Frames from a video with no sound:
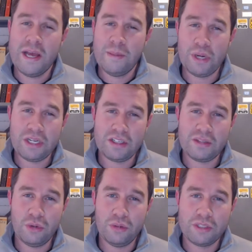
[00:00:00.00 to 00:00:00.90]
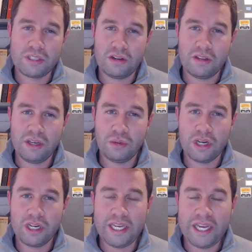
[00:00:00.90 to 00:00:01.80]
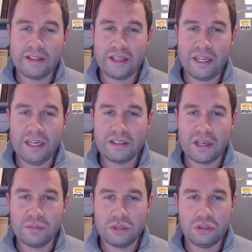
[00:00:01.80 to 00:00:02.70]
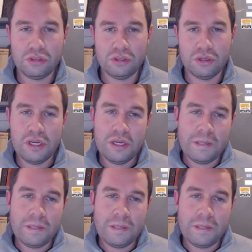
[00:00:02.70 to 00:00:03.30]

But at the moment, I don't think we're going to get that anytime soon.